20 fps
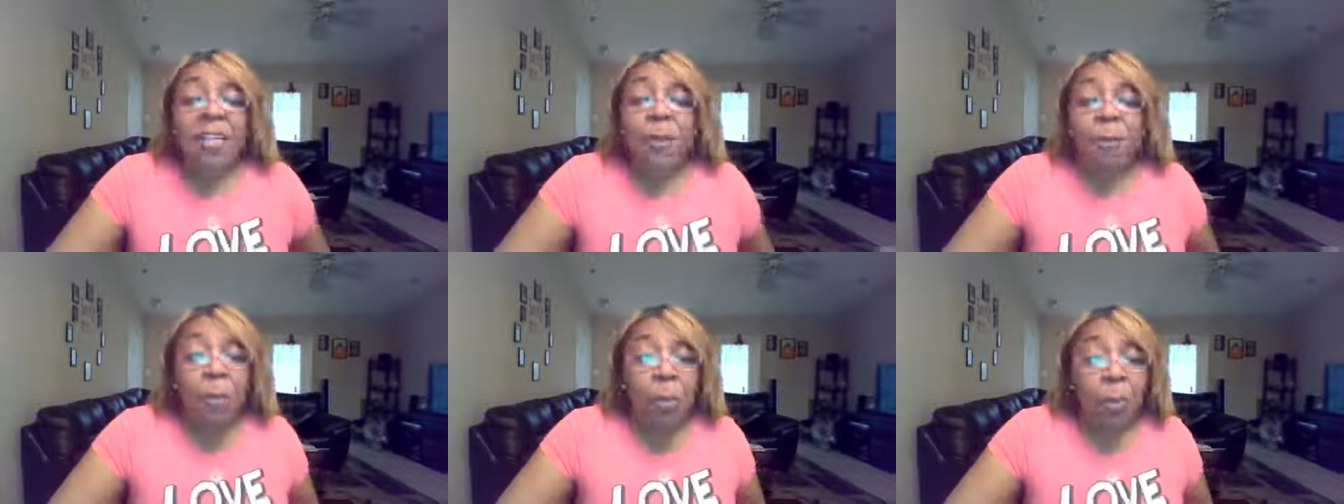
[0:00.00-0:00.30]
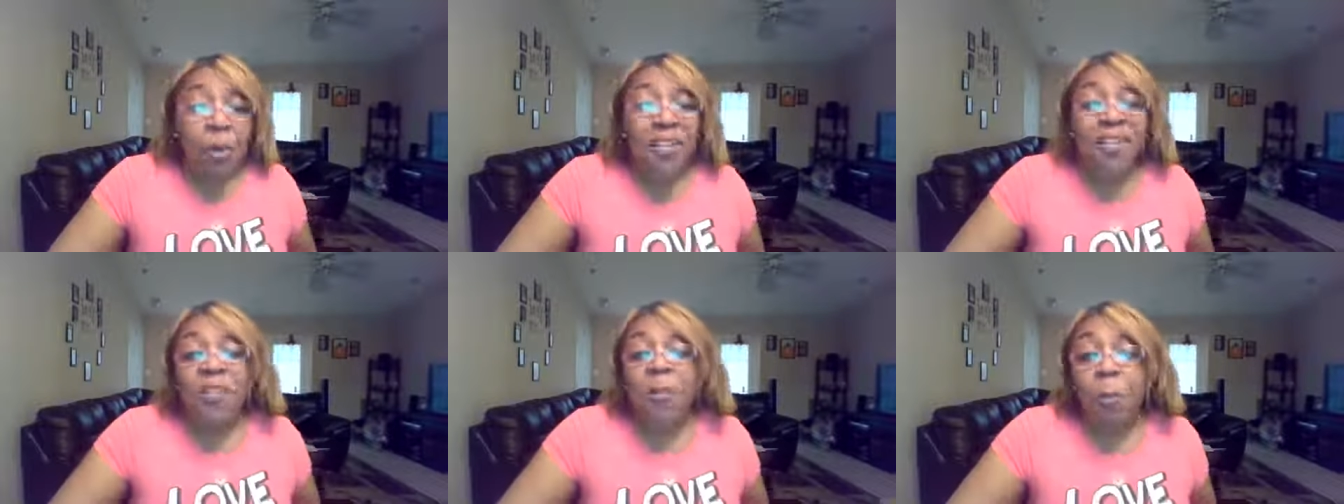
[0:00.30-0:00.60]
to
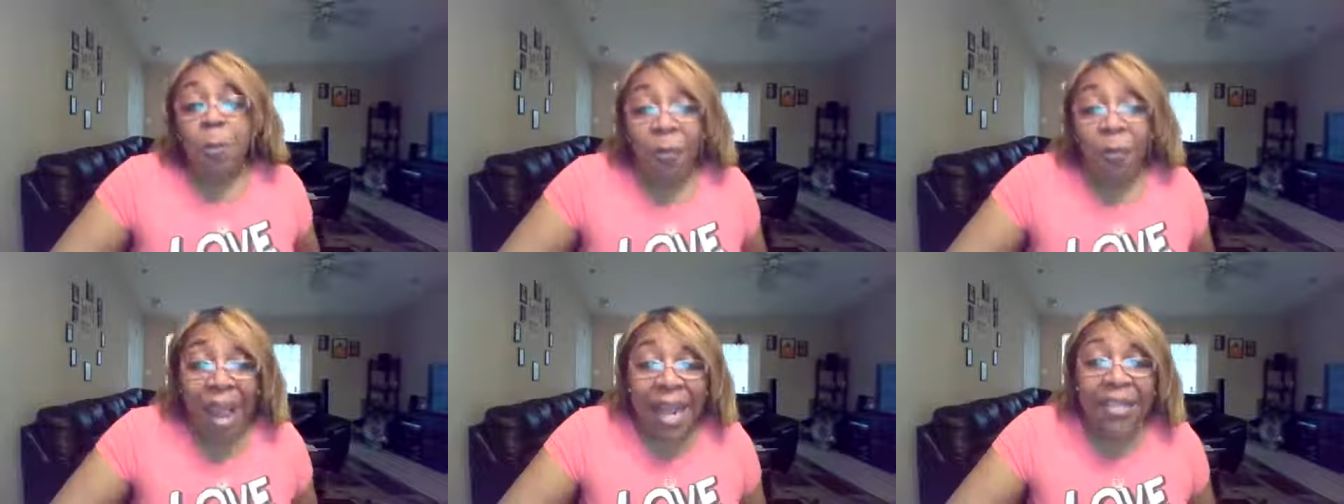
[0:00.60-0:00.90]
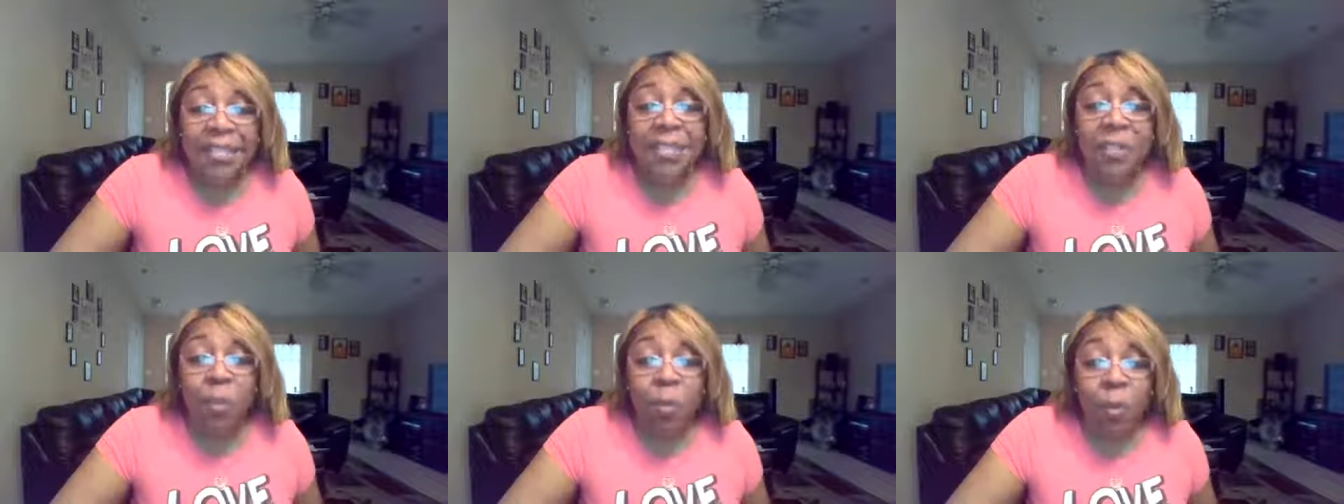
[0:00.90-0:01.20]
put into
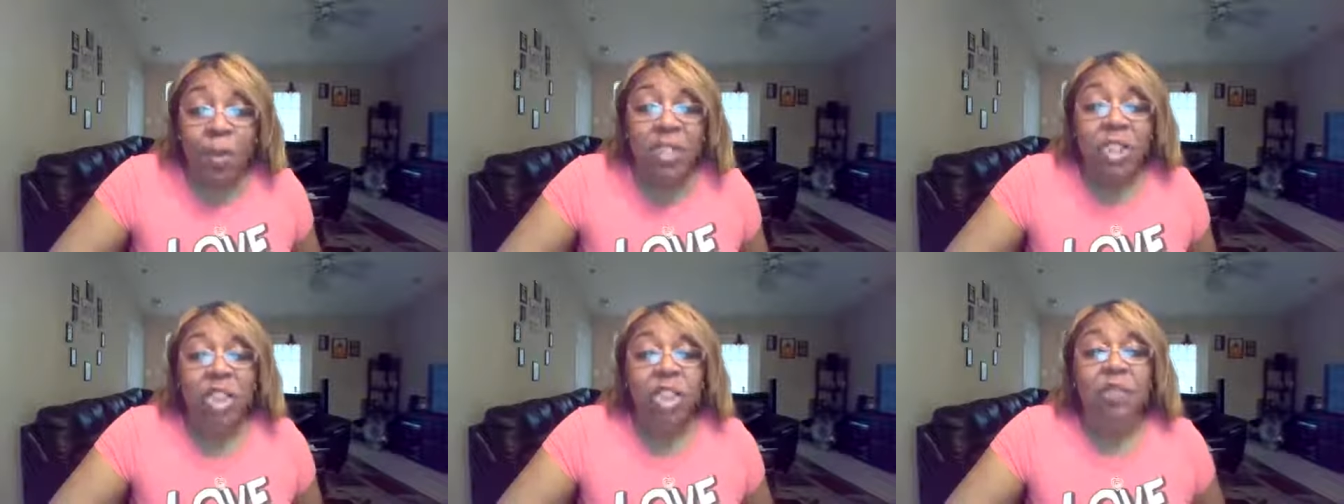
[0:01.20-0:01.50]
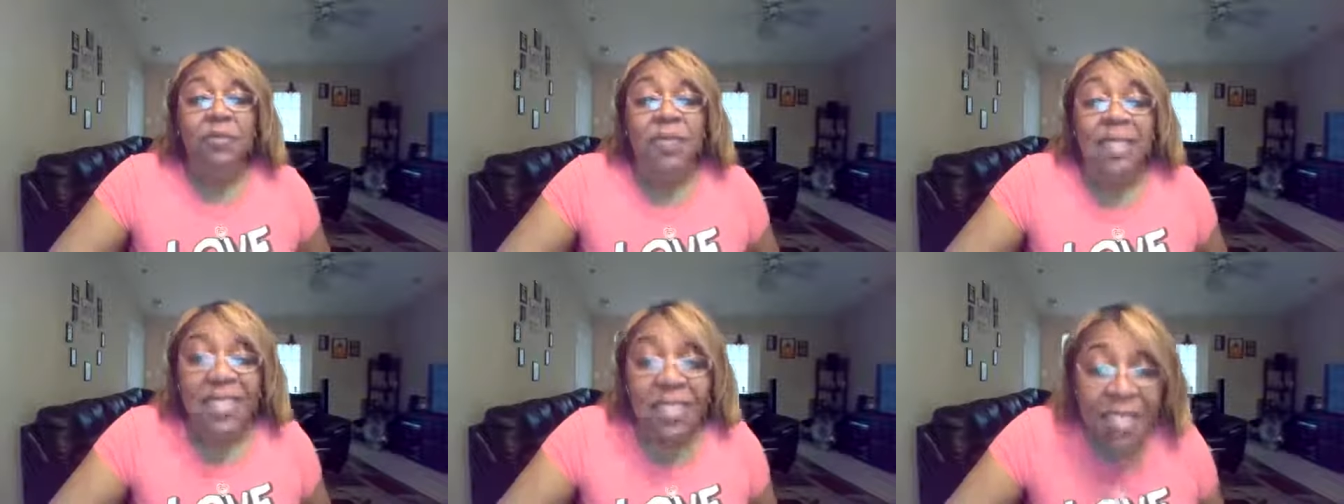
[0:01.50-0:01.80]
practice
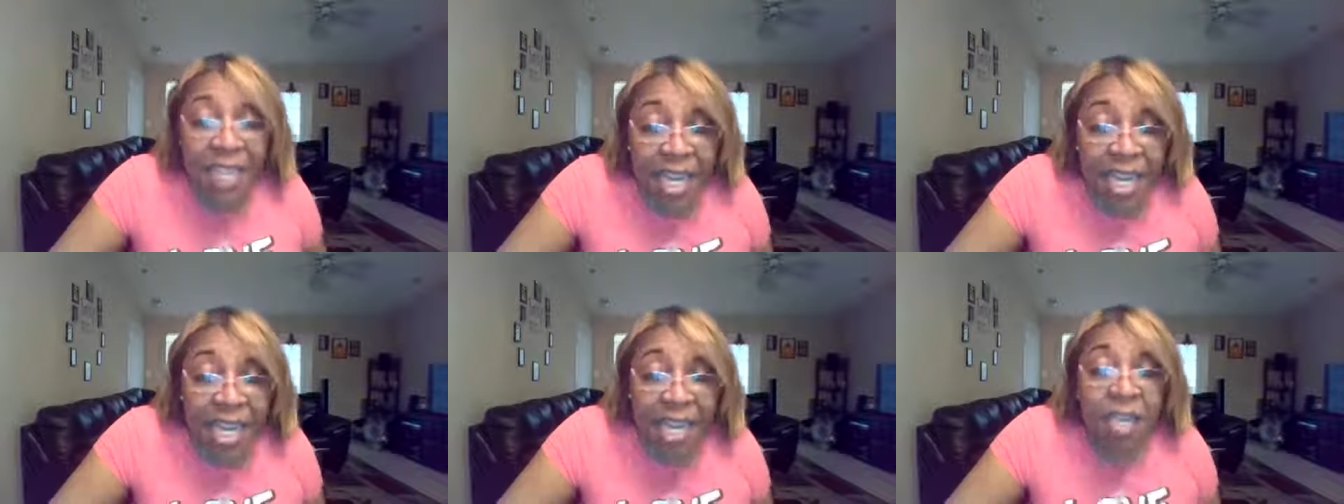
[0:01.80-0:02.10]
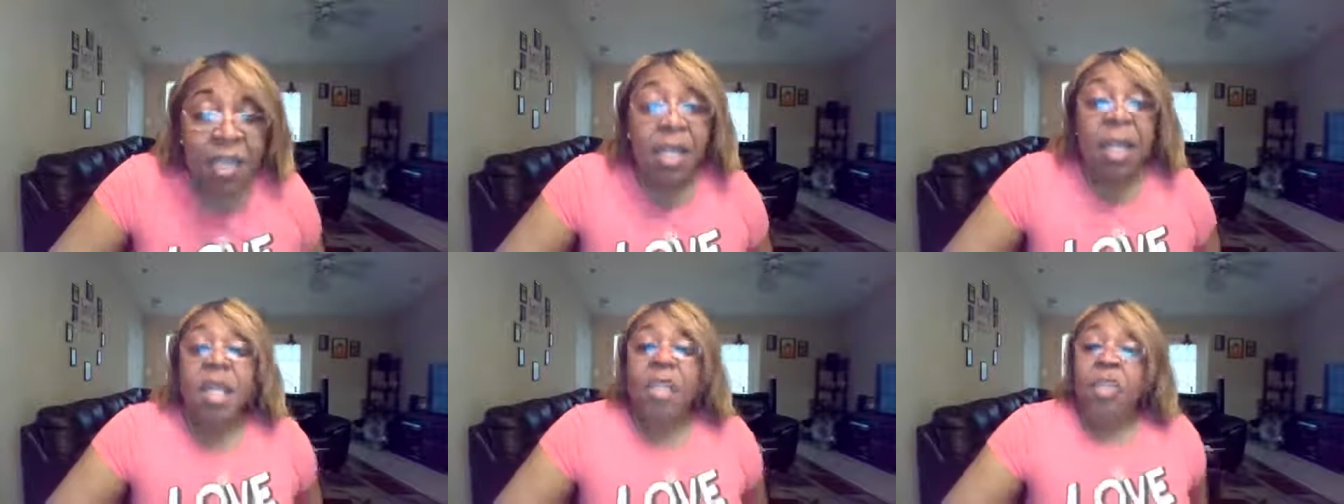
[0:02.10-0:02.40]
what you've
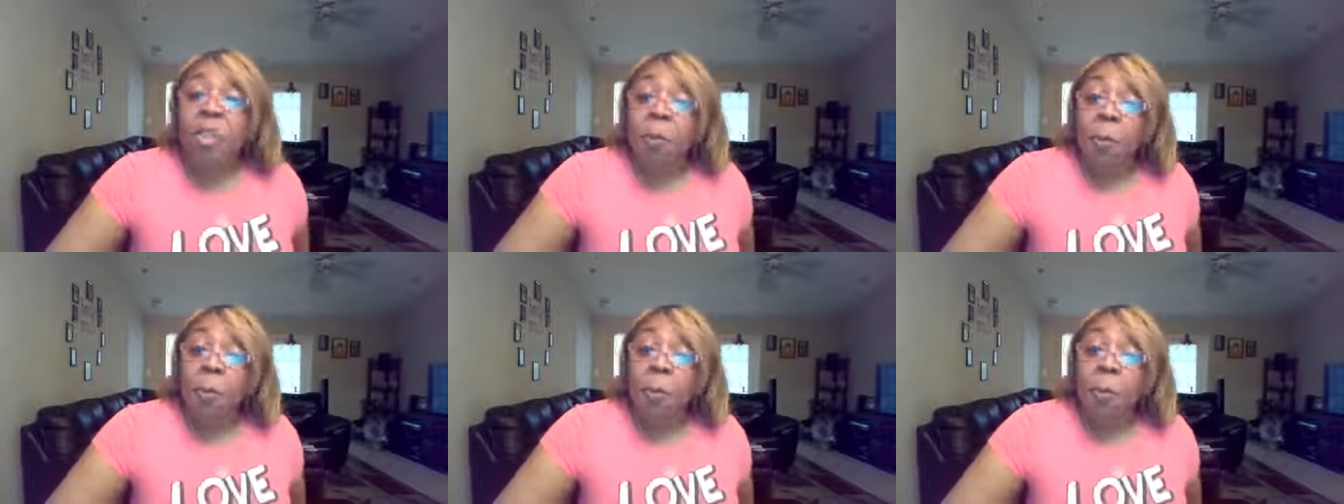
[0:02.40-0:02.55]
seen,